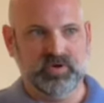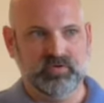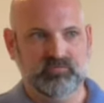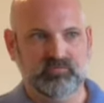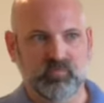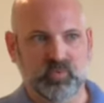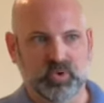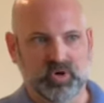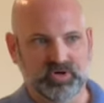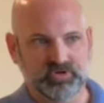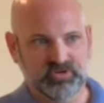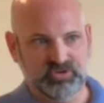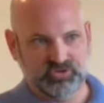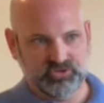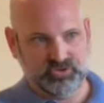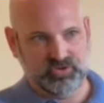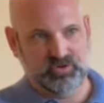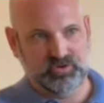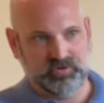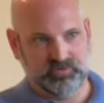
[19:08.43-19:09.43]
of mortgage
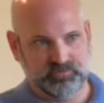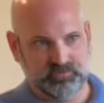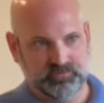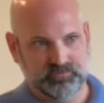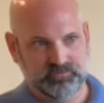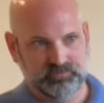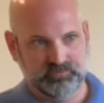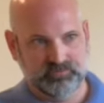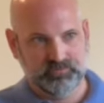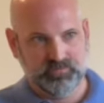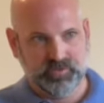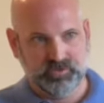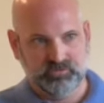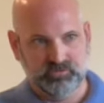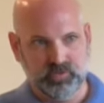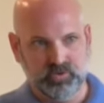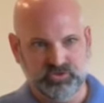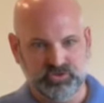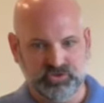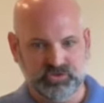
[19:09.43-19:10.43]
insurance. So
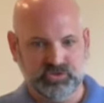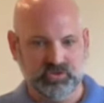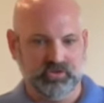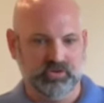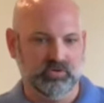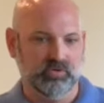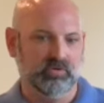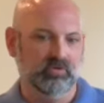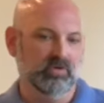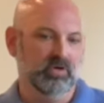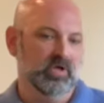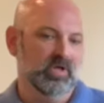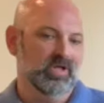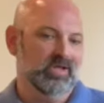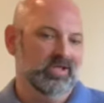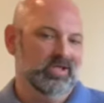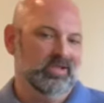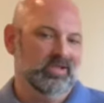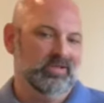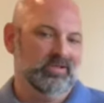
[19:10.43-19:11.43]
it's just a little
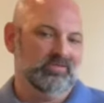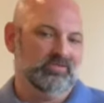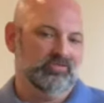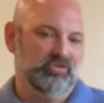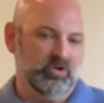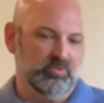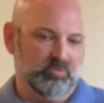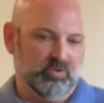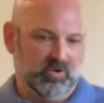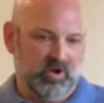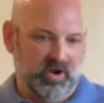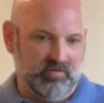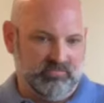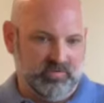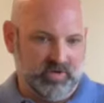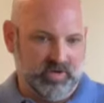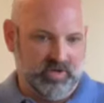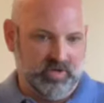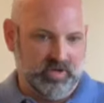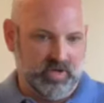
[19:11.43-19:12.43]
cheaper
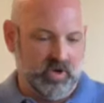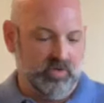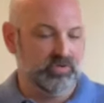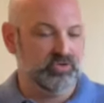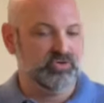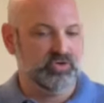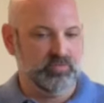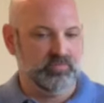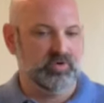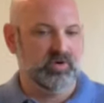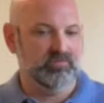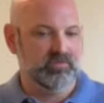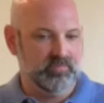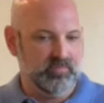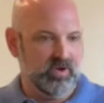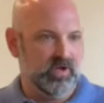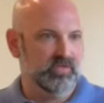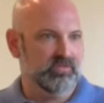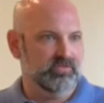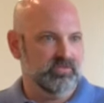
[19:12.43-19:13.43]
every
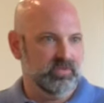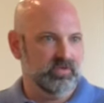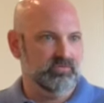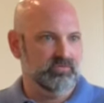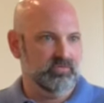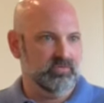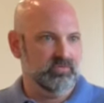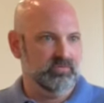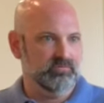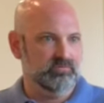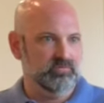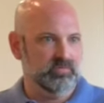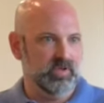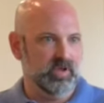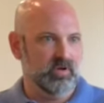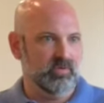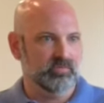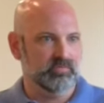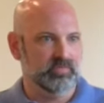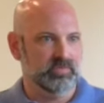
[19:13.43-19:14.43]
month that you
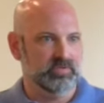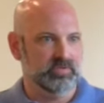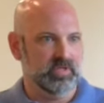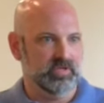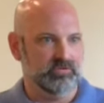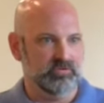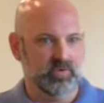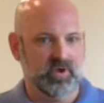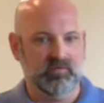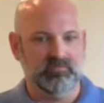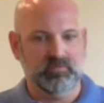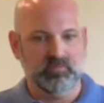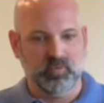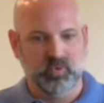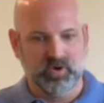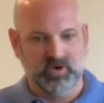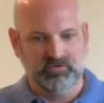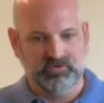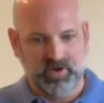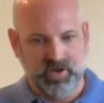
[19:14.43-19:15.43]
have the
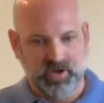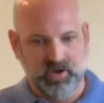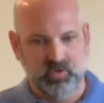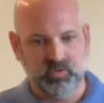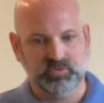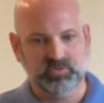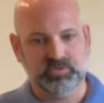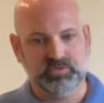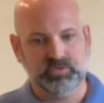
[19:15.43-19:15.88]
mortgage out,